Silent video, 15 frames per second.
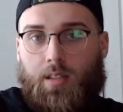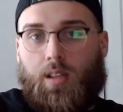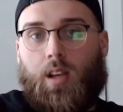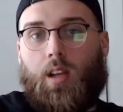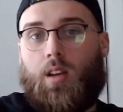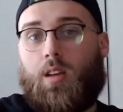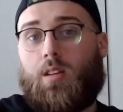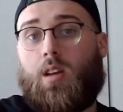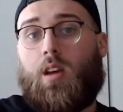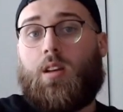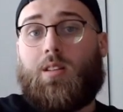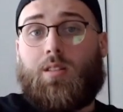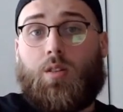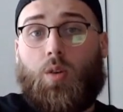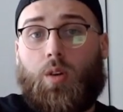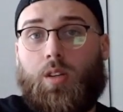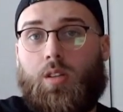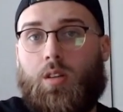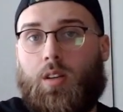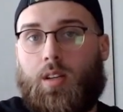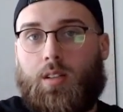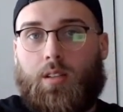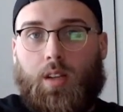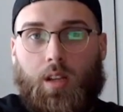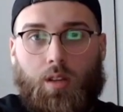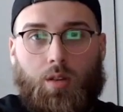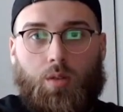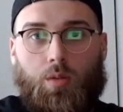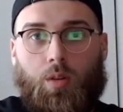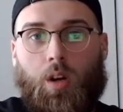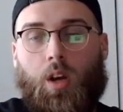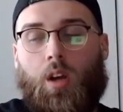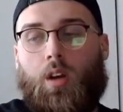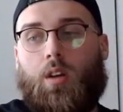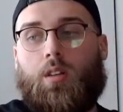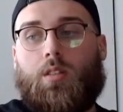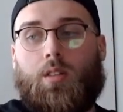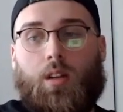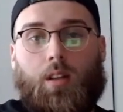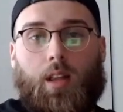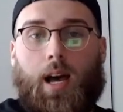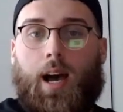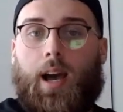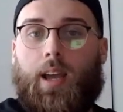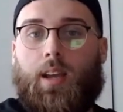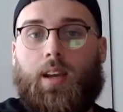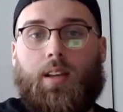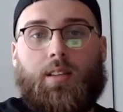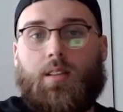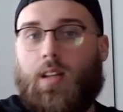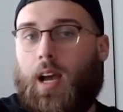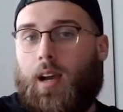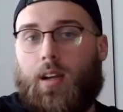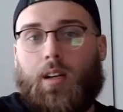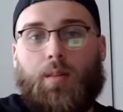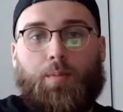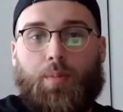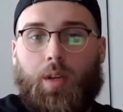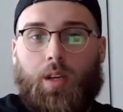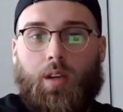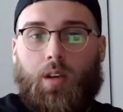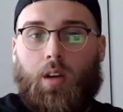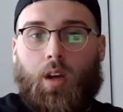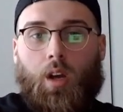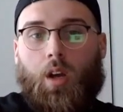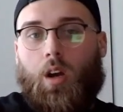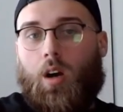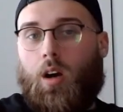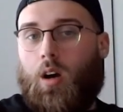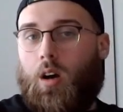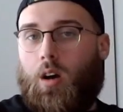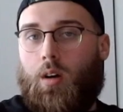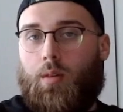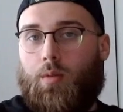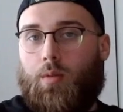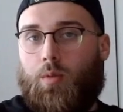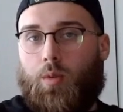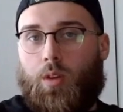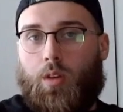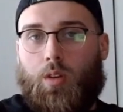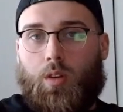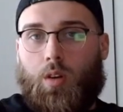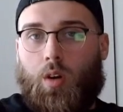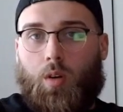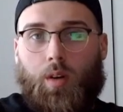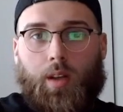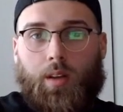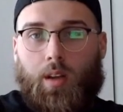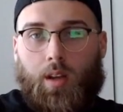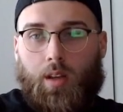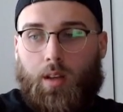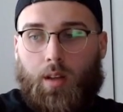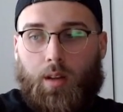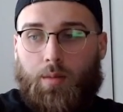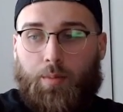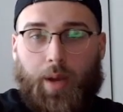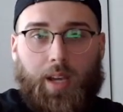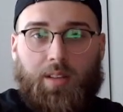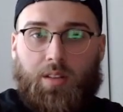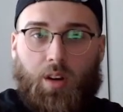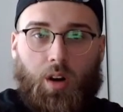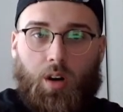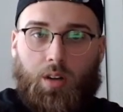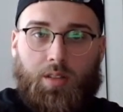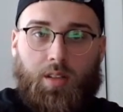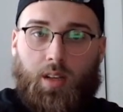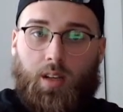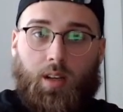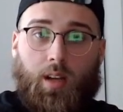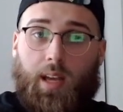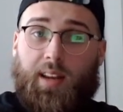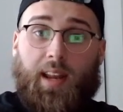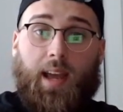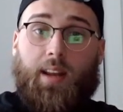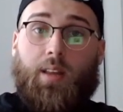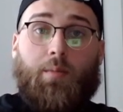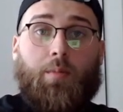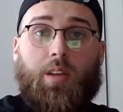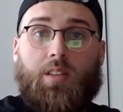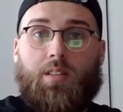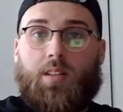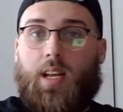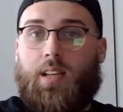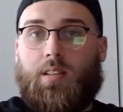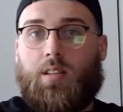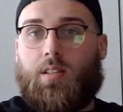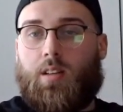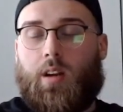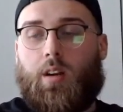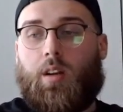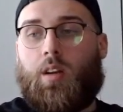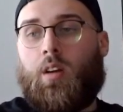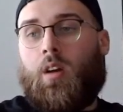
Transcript: and it is going to continue to lie. It's not going to be, you know, in base cards in any means necessary.